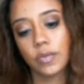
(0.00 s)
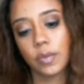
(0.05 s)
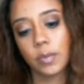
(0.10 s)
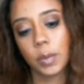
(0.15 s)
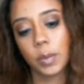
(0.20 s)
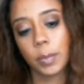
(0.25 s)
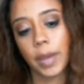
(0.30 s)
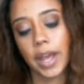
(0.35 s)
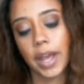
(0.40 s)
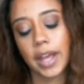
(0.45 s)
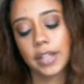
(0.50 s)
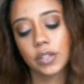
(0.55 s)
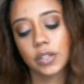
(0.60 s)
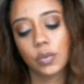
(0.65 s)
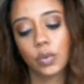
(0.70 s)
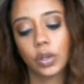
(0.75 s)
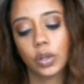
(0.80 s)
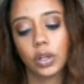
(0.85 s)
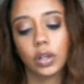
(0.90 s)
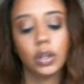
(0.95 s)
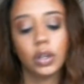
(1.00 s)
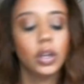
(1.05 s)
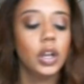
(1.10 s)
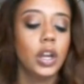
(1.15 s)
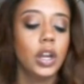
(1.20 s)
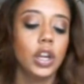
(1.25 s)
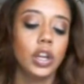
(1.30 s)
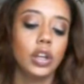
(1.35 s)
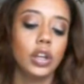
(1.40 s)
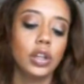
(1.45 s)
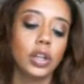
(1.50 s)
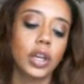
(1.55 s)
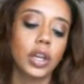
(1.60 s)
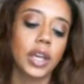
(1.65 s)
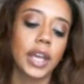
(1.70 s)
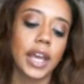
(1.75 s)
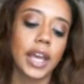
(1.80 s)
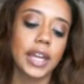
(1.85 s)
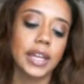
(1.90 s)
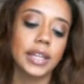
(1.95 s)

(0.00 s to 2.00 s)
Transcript: from the past where you're looking at